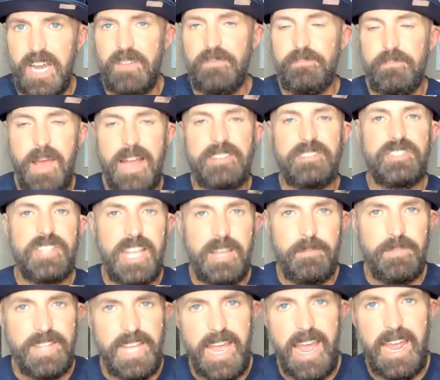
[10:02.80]
of best
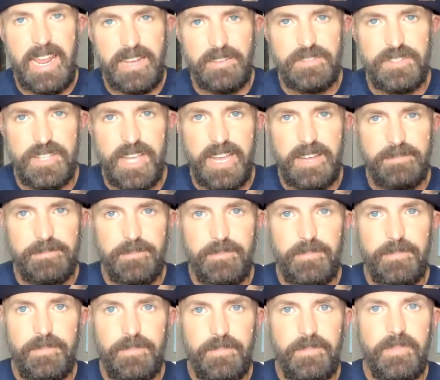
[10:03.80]
team in the AFC.
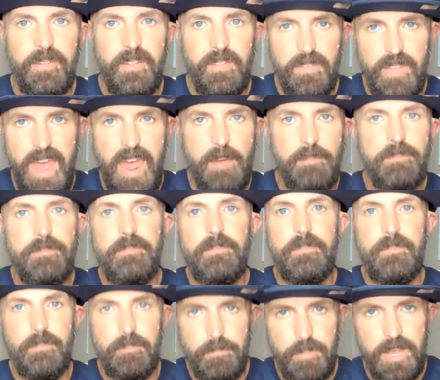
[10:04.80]
Them,
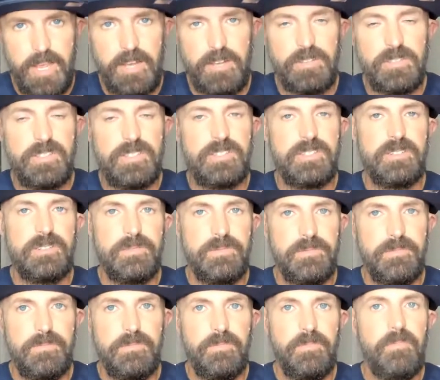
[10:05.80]
Bills,
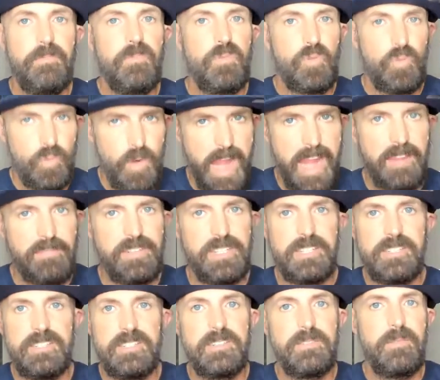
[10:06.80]

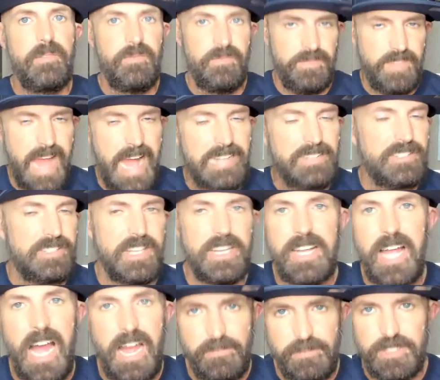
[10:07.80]
Ravens. That's the
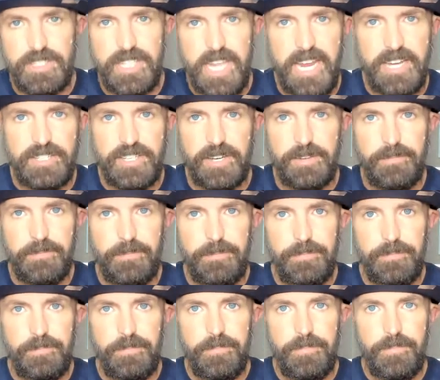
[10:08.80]
conversation.
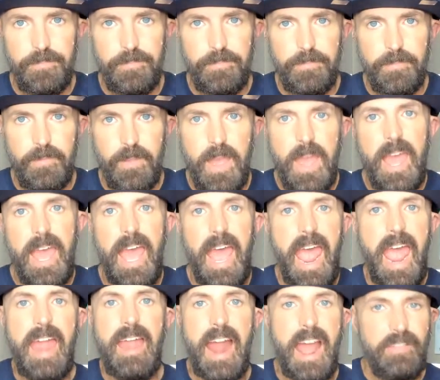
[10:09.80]

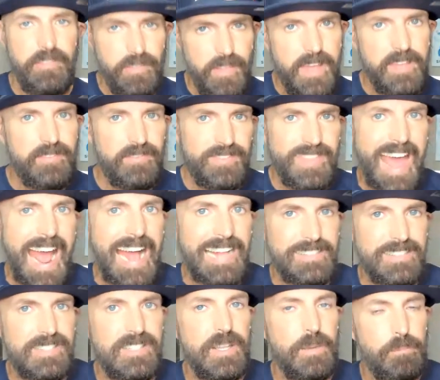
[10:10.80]
And I think
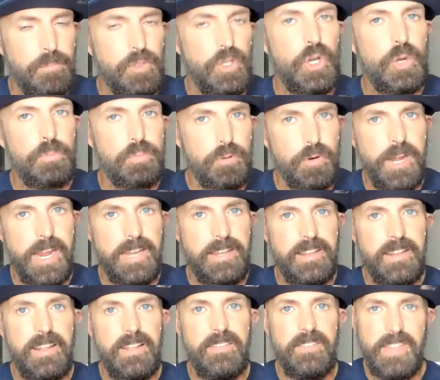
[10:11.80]
that's the
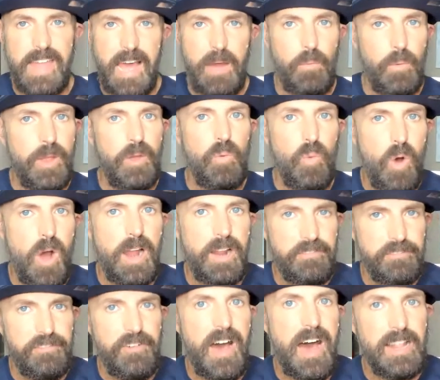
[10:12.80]
blueprint that we want
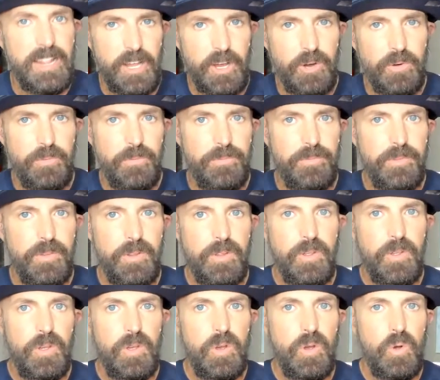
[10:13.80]
to follow
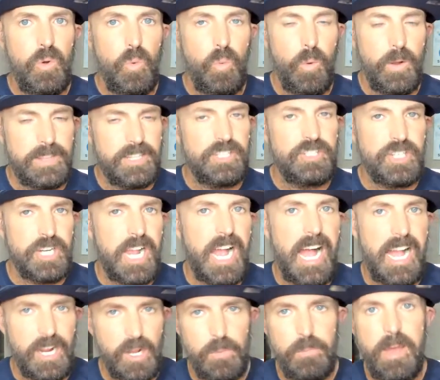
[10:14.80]
with the
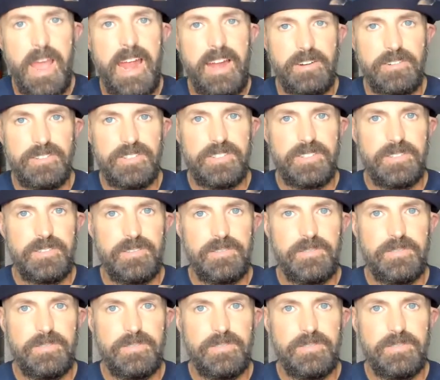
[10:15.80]
Chicago Bears.